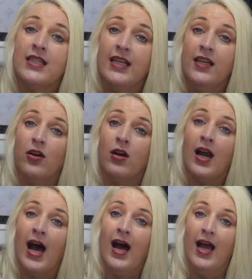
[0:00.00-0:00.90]

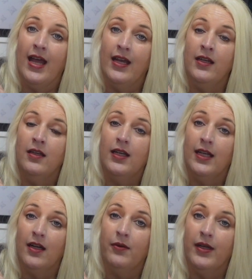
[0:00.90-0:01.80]
Trianon,
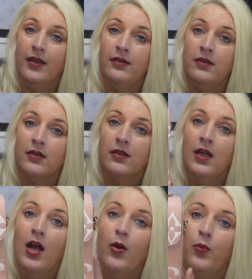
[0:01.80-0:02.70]

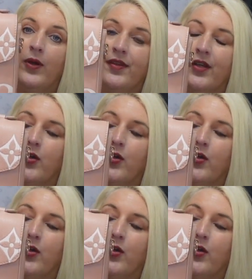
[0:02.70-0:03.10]
with the